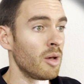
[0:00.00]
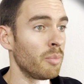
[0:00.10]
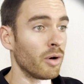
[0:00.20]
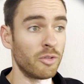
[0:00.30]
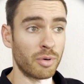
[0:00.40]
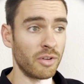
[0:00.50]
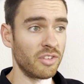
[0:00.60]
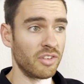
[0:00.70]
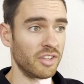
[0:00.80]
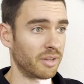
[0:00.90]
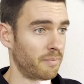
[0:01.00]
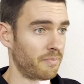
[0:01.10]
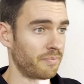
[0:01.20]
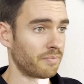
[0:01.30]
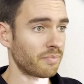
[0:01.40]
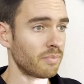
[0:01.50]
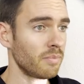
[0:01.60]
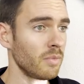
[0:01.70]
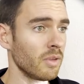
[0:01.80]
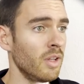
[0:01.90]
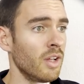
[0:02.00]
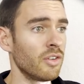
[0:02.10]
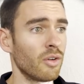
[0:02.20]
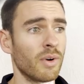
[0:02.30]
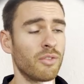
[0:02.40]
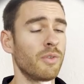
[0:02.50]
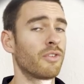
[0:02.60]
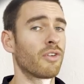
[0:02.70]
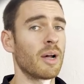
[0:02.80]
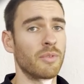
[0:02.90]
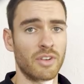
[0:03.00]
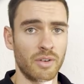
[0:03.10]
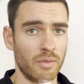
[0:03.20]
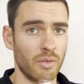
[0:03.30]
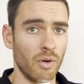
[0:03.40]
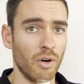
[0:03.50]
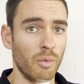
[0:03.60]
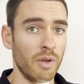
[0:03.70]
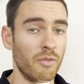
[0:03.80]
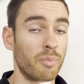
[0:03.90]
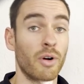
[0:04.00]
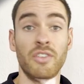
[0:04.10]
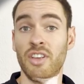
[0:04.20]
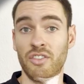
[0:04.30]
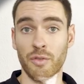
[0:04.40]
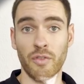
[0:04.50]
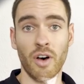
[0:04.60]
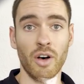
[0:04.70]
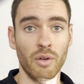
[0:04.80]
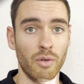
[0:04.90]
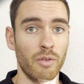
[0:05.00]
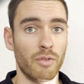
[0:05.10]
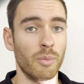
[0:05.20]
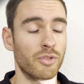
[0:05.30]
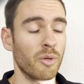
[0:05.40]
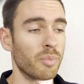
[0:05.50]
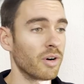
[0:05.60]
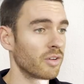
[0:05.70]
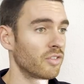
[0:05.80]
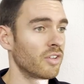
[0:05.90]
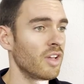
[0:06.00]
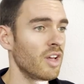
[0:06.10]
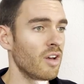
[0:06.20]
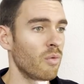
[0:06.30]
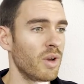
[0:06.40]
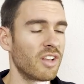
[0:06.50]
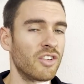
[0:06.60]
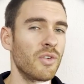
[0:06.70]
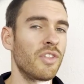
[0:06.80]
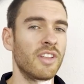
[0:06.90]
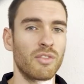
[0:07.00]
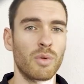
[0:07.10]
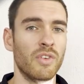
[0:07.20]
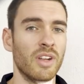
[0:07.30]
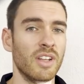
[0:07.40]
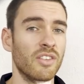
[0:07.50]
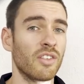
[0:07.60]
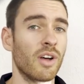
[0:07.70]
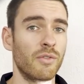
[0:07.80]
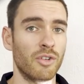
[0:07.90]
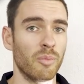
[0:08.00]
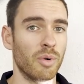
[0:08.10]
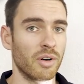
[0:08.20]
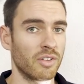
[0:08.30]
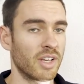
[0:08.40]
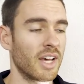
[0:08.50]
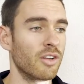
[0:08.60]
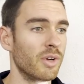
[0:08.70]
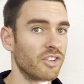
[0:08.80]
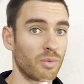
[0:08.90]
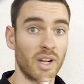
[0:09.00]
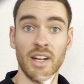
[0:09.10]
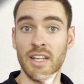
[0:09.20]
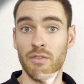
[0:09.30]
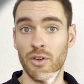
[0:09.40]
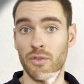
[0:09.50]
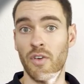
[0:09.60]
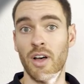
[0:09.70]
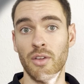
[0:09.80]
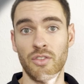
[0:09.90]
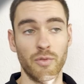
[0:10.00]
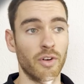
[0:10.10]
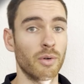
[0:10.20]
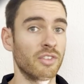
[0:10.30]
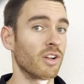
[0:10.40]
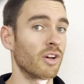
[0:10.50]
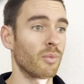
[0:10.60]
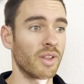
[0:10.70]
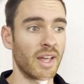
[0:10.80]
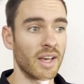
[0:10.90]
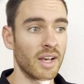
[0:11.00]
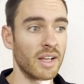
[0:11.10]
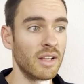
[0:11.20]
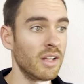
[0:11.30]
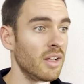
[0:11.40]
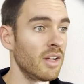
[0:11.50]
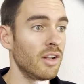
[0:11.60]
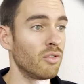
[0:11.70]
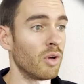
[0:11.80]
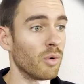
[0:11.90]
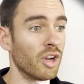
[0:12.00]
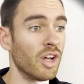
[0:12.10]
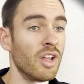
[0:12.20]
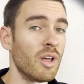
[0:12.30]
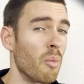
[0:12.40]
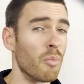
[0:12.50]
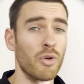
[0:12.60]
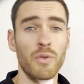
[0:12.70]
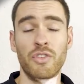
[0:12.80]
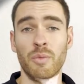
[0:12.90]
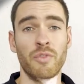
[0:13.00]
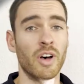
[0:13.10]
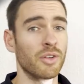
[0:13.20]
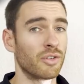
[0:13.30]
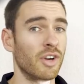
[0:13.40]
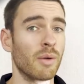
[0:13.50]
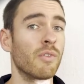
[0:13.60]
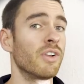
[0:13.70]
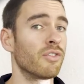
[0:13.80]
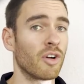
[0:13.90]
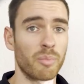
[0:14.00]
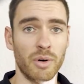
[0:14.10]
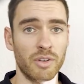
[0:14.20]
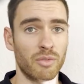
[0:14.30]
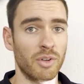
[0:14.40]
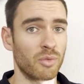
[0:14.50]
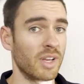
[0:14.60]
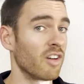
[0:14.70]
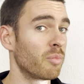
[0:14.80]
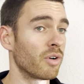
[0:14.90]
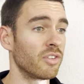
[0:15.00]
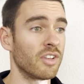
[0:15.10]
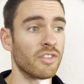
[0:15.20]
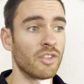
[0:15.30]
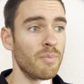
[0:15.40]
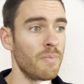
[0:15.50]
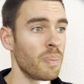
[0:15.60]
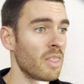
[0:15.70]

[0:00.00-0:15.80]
Post-processing. So once we've grabbed or we've processed a file from Dropbox, we can do things with it inside of Dropbox, okay? Do we just want to leave those files and folders alone where they are? Do we want to move some files around within Dropbox once we have processed them?